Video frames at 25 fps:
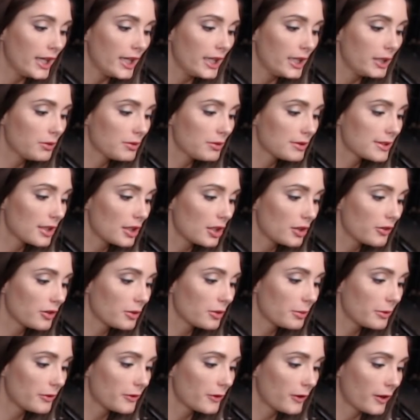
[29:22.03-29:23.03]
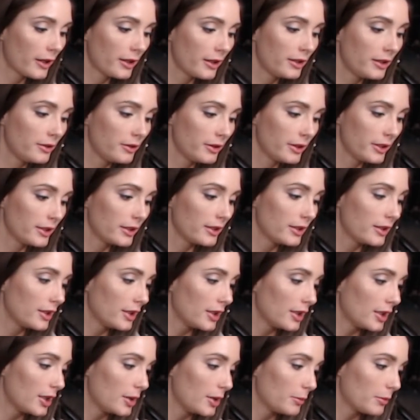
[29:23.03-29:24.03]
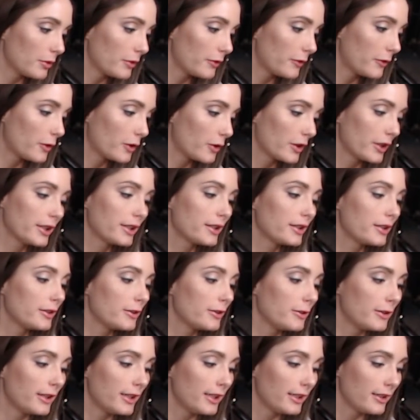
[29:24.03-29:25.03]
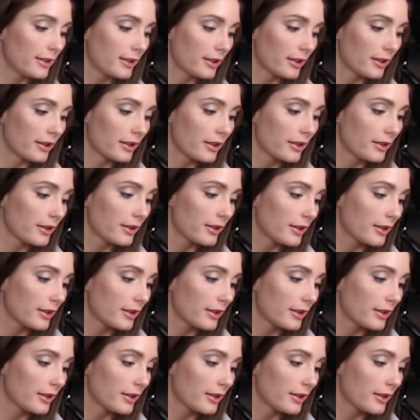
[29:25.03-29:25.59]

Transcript: It was over before I knew it. Before it knew it either.